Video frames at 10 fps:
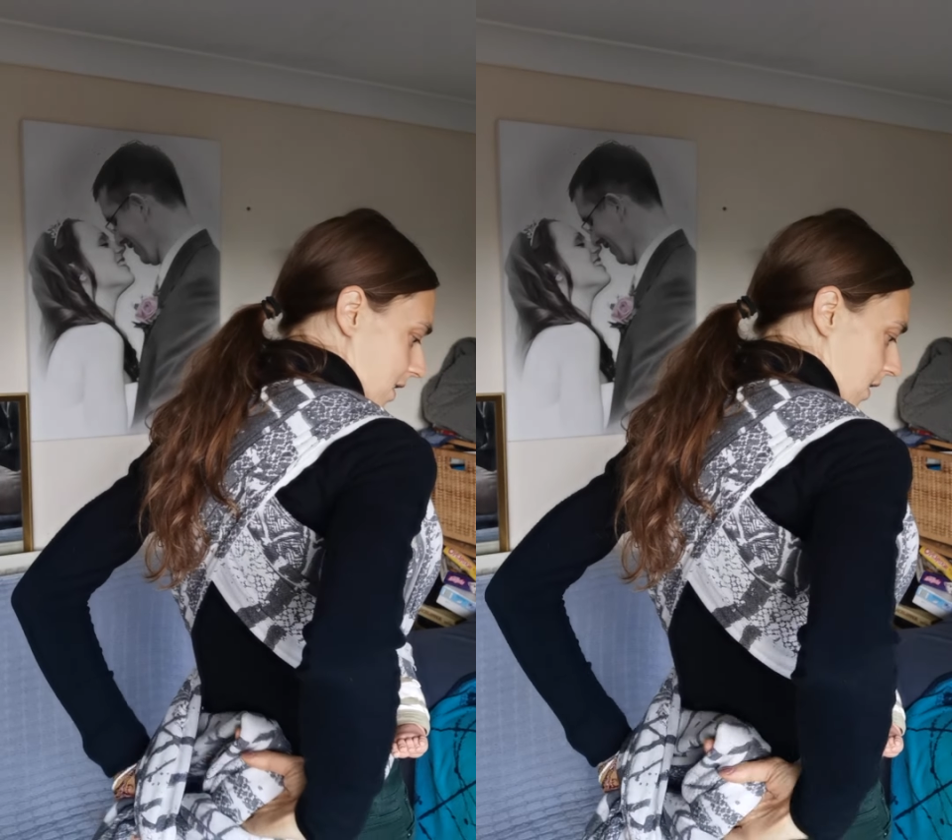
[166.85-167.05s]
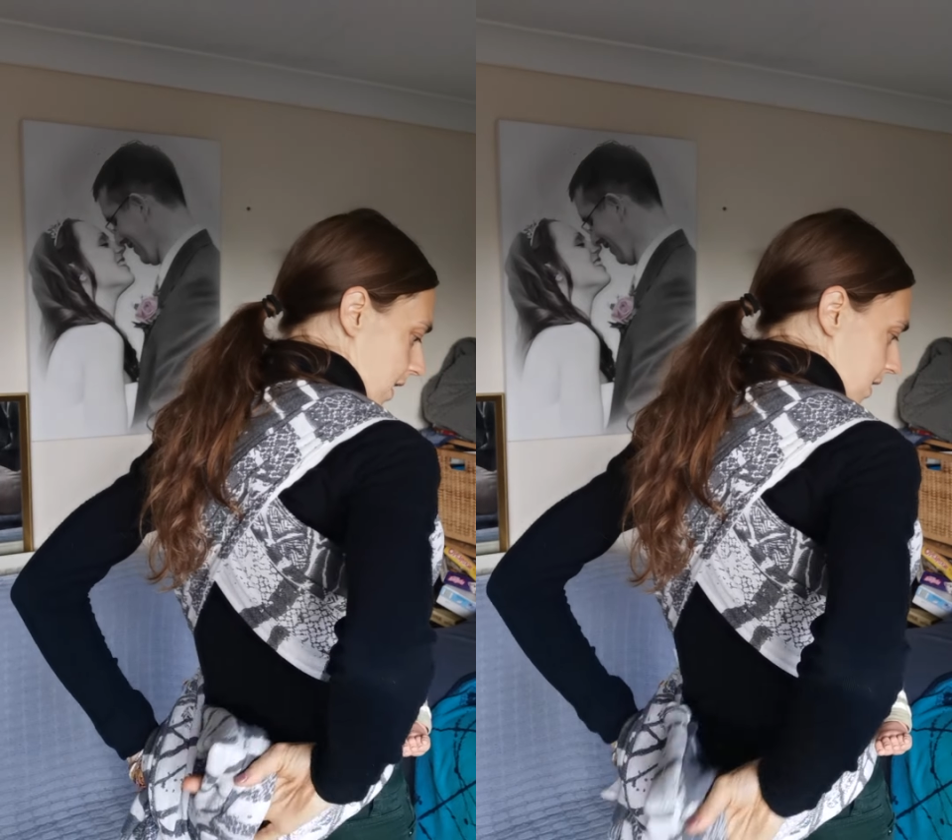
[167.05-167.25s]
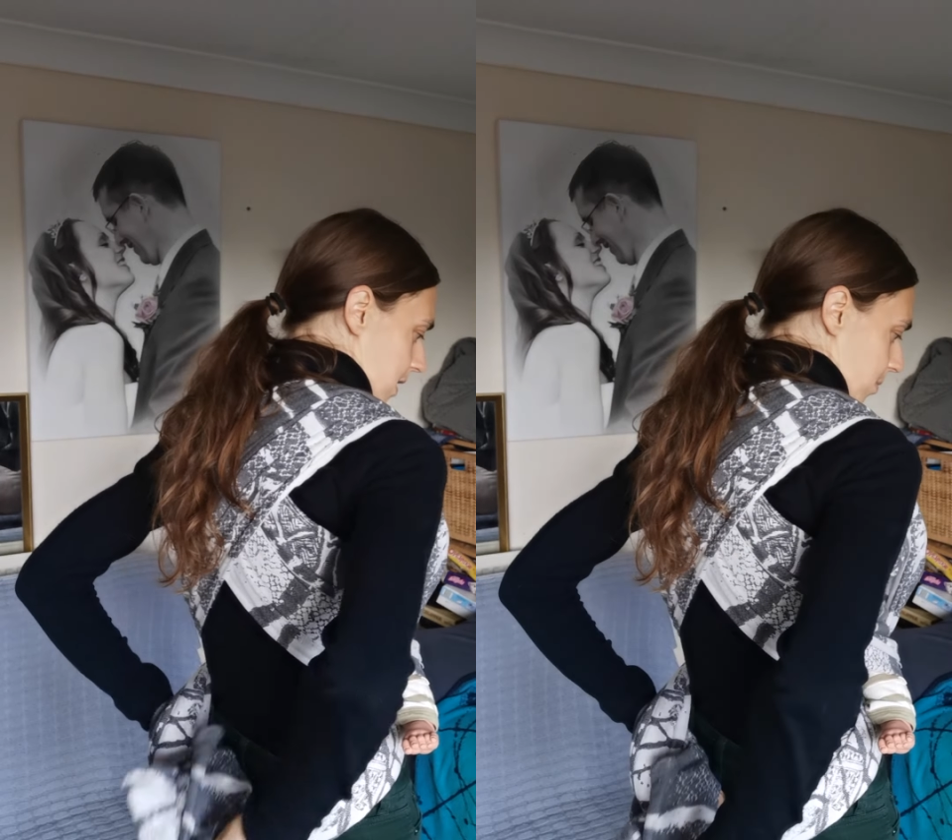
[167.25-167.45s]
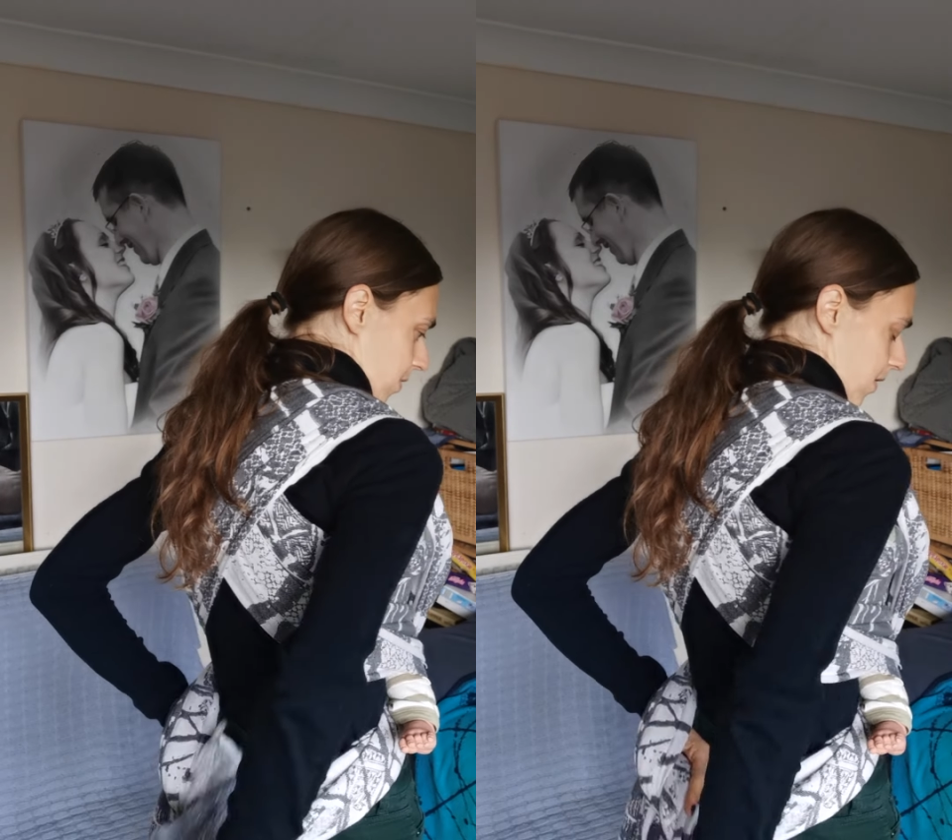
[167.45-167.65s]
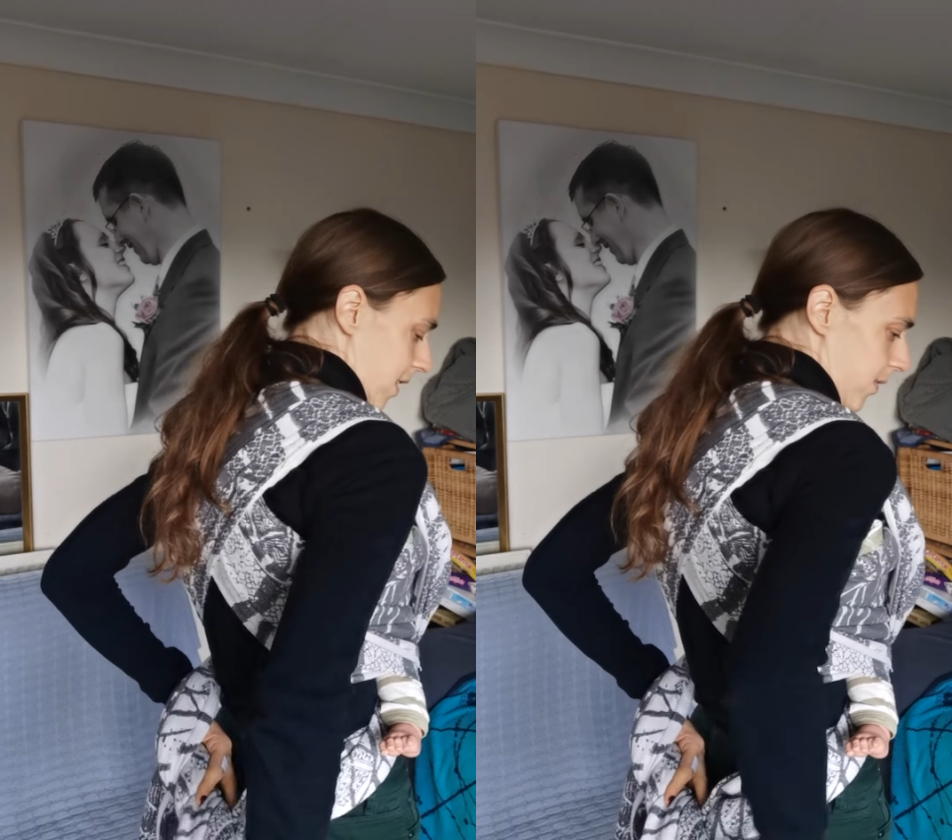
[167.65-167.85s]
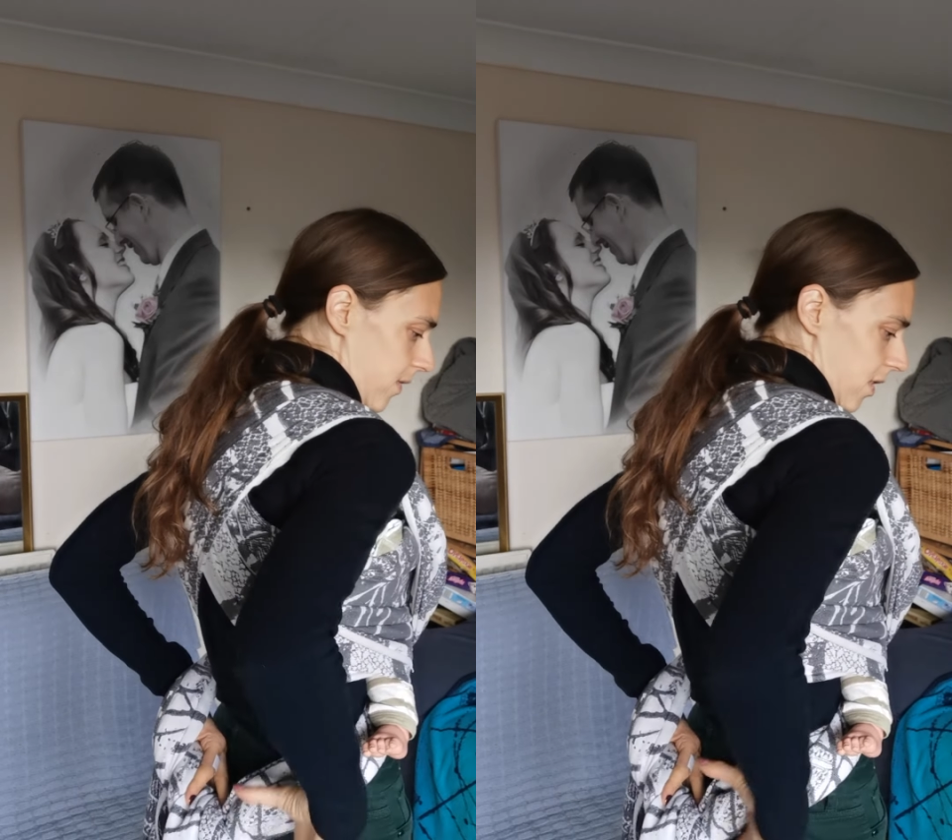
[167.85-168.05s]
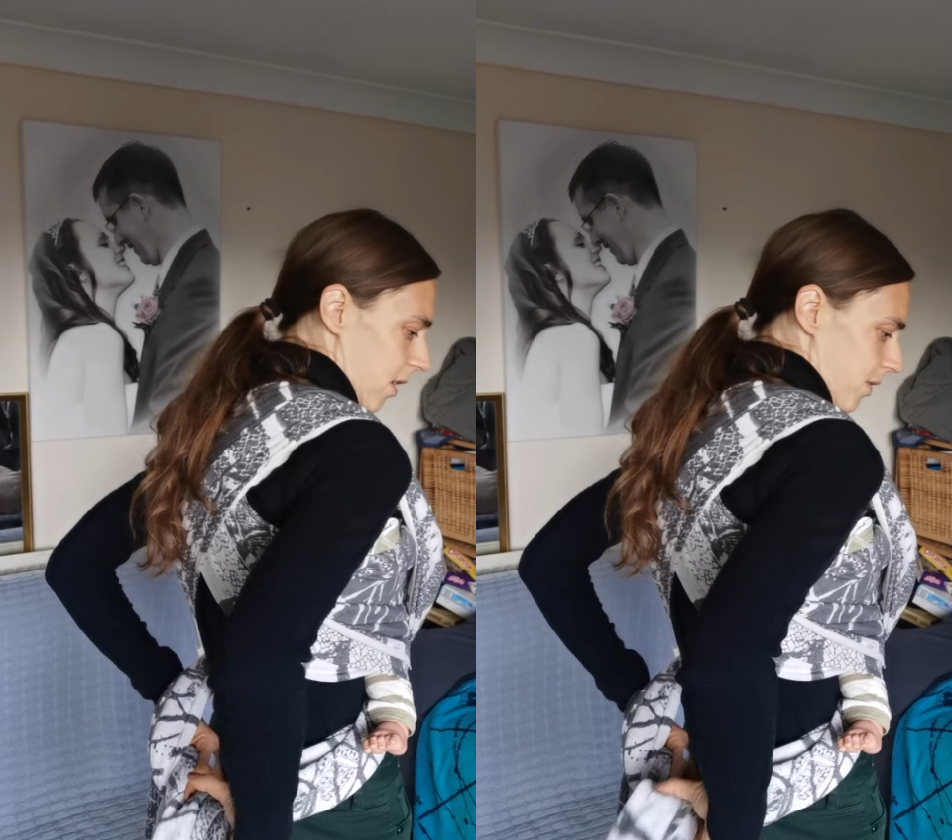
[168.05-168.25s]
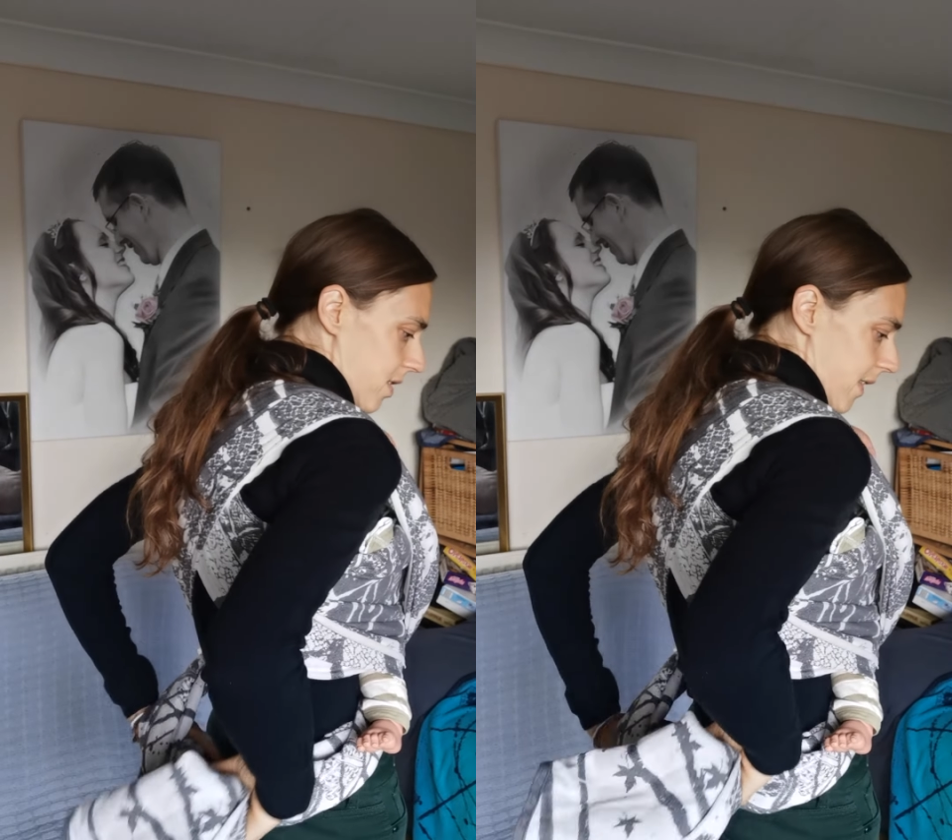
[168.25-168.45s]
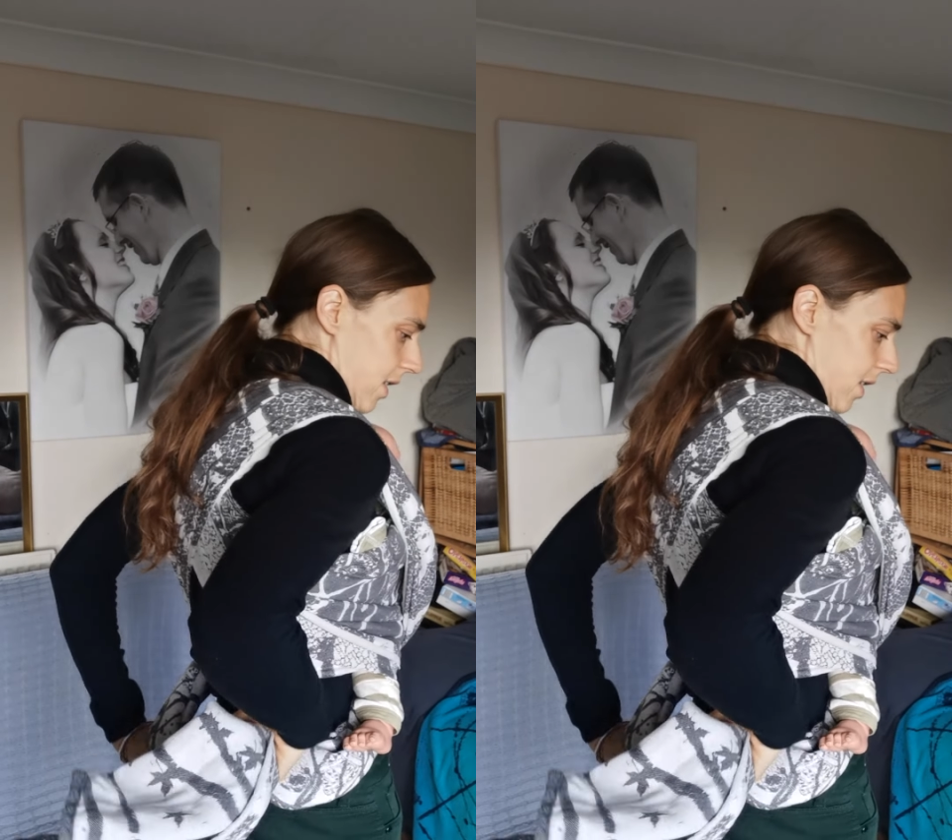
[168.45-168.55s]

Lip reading: tie in a double knot. If you've got lots of